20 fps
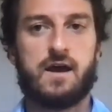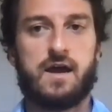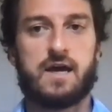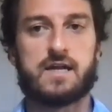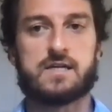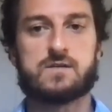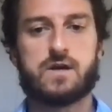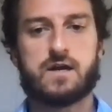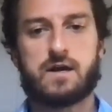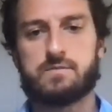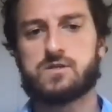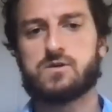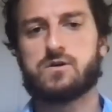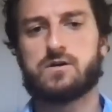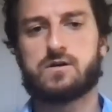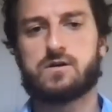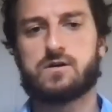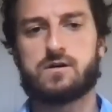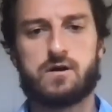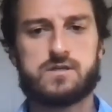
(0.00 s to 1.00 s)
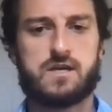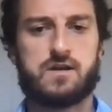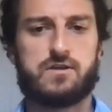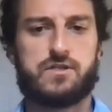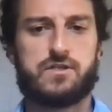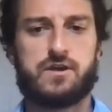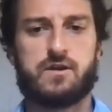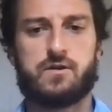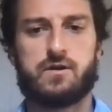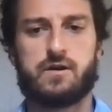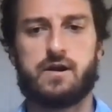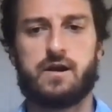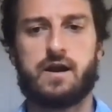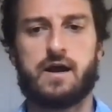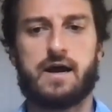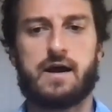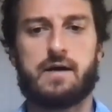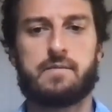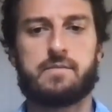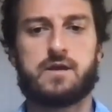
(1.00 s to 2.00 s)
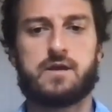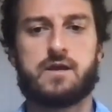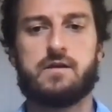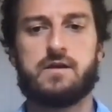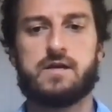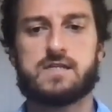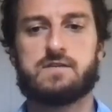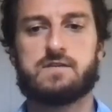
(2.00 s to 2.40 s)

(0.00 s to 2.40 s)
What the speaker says: As we come to a close here, Theodore, I'm curious